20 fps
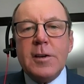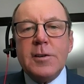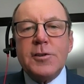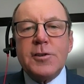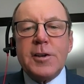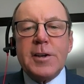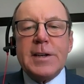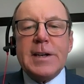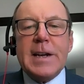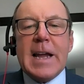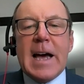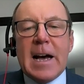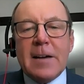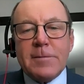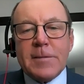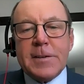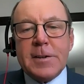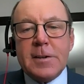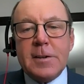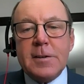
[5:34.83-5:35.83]
during
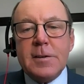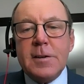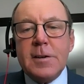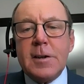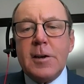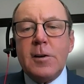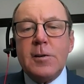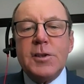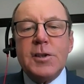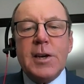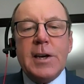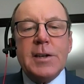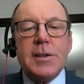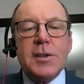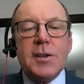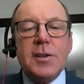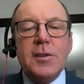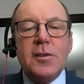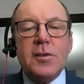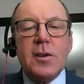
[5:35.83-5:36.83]
NAFTA
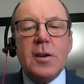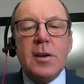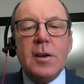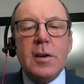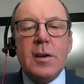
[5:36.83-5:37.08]
negotiations.